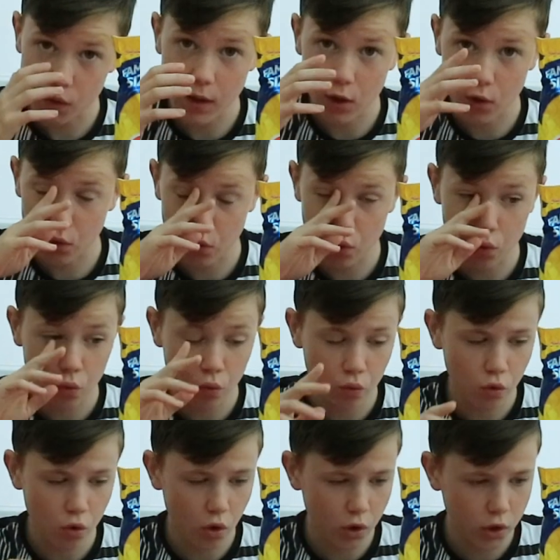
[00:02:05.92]
so they're all
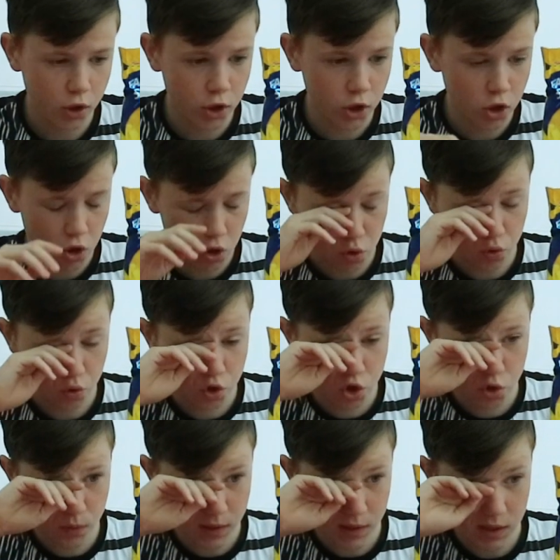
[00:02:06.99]
not
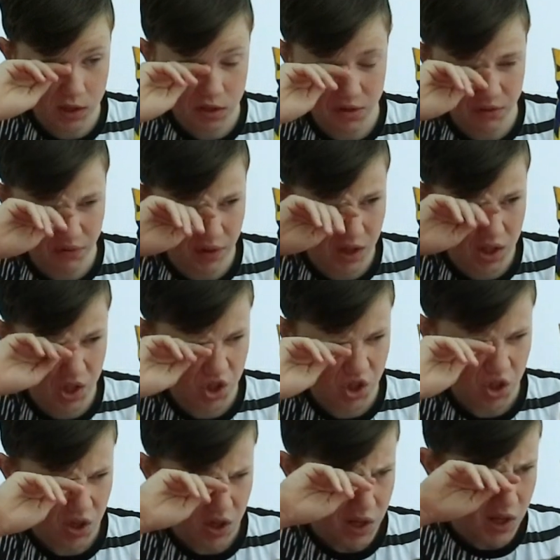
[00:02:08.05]
huge Swedish fish.